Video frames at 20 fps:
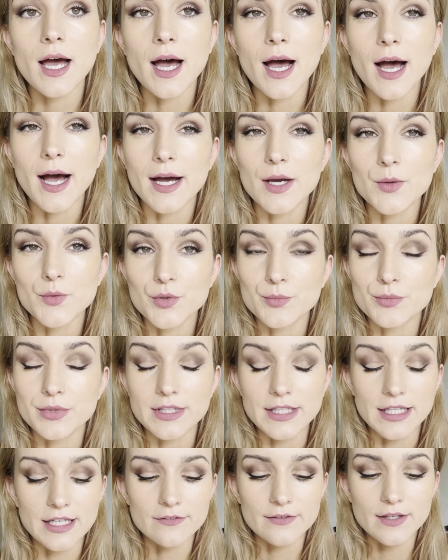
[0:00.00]
I would
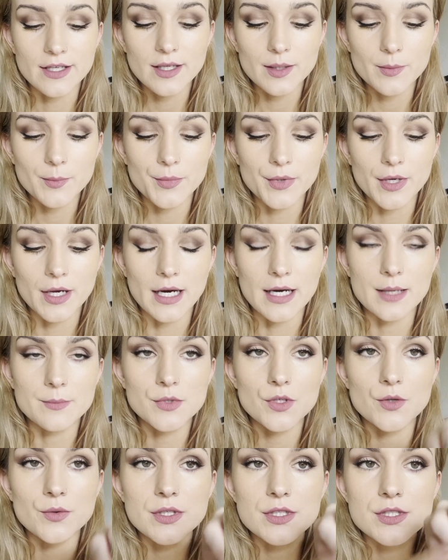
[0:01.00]
believe it, but I'm
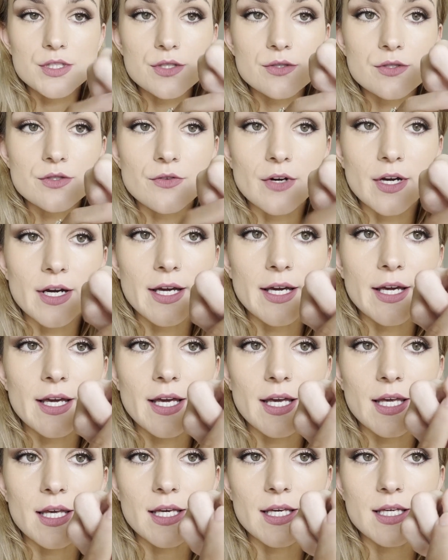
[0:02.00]
going to try
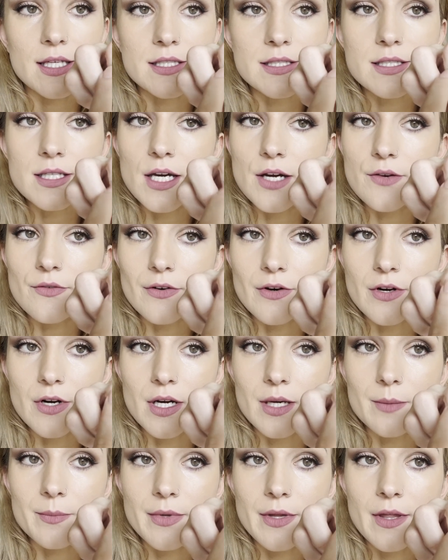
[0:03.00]
and cover up